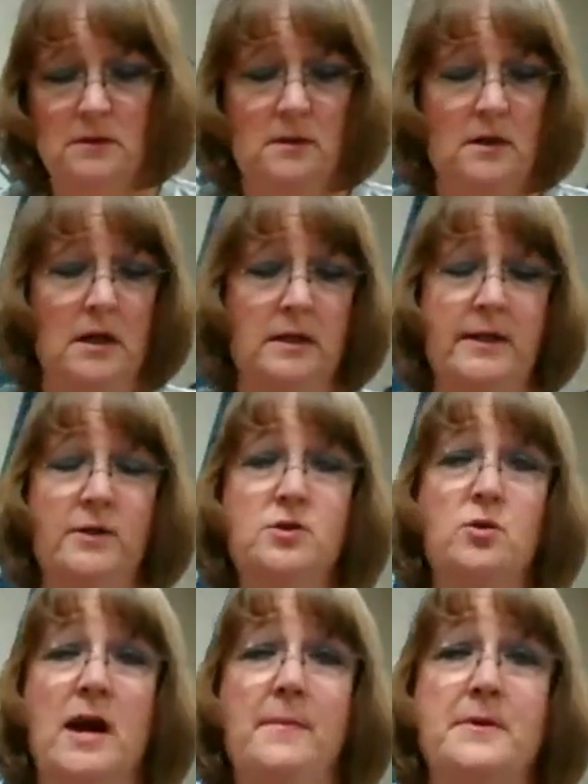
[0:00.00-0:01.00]
a little
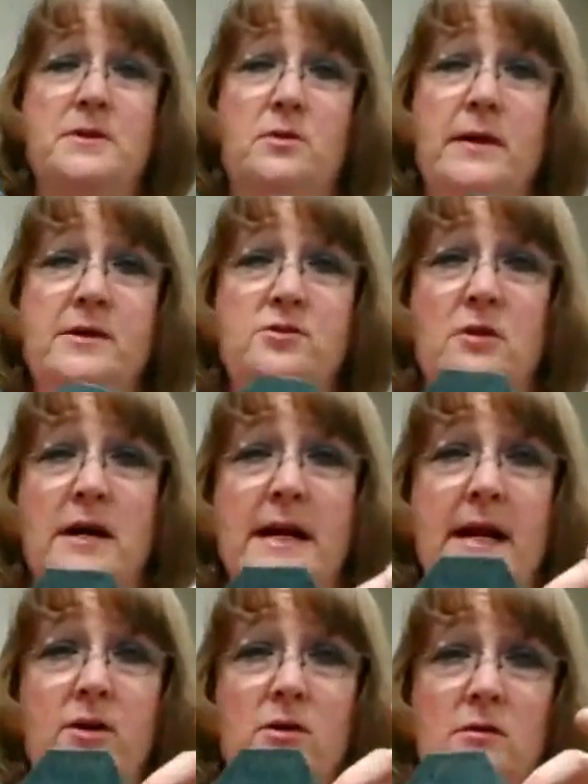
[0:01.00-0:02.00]
trapezoid
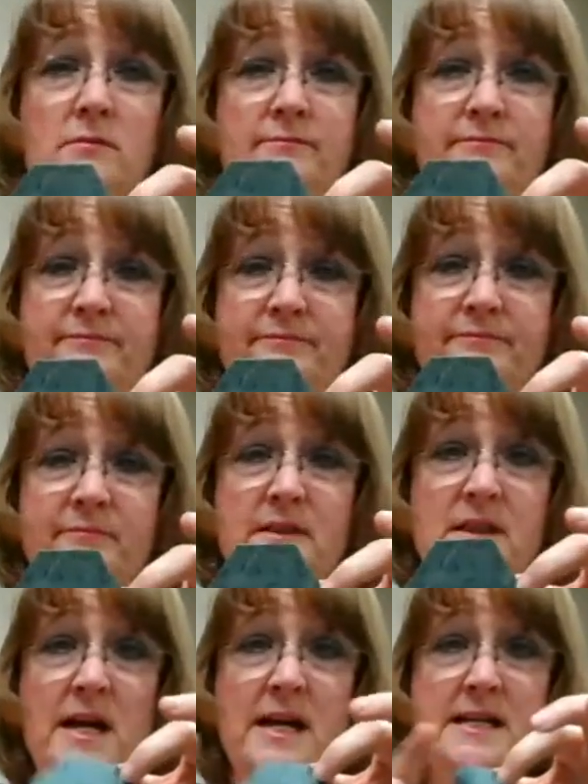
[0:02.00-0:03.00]
triangle. It's
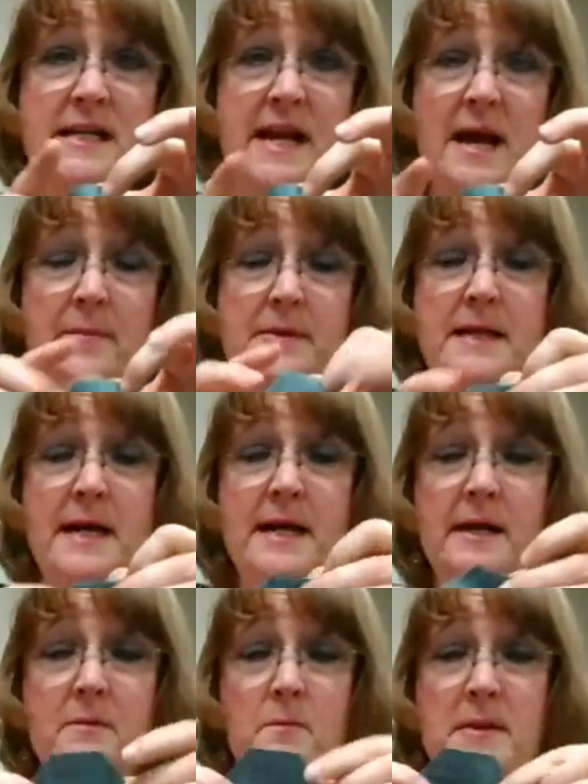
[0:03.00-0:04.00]
kind of
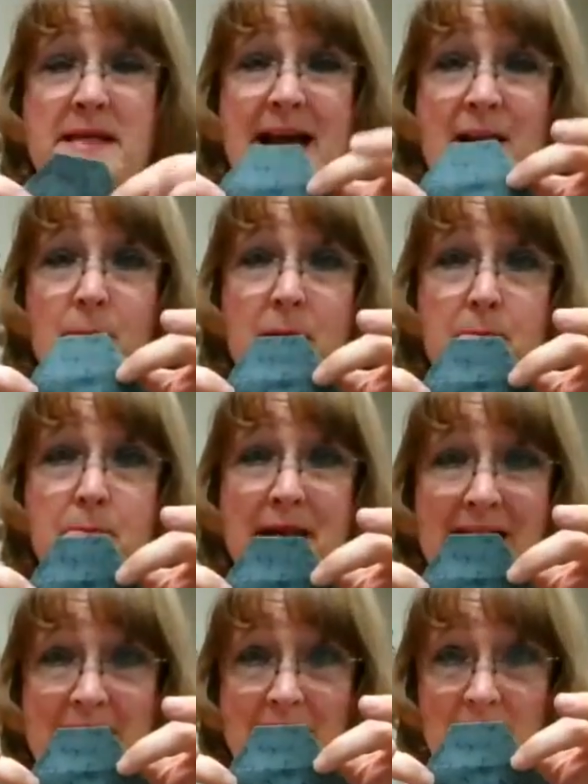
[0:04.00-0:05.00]
decapitated, but that'll be
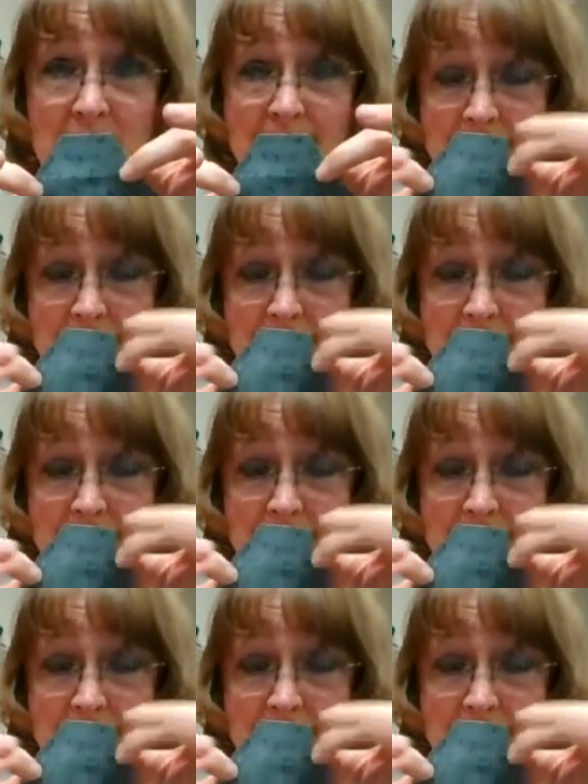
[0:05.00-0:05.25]
big enough